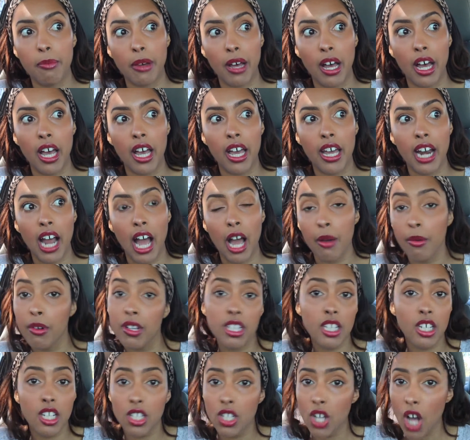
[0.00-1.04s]
but I
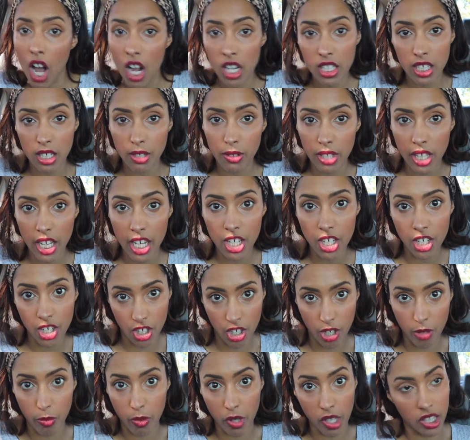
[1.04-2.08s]
was in a toxic
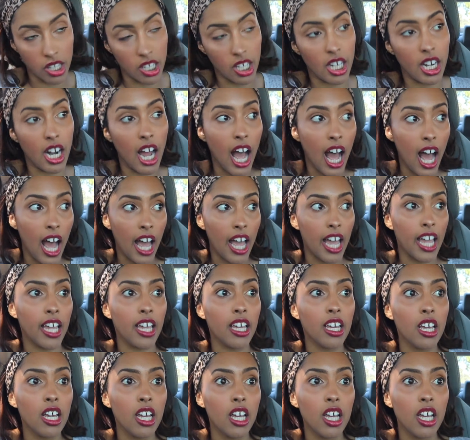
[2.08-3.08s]
relationship with it. I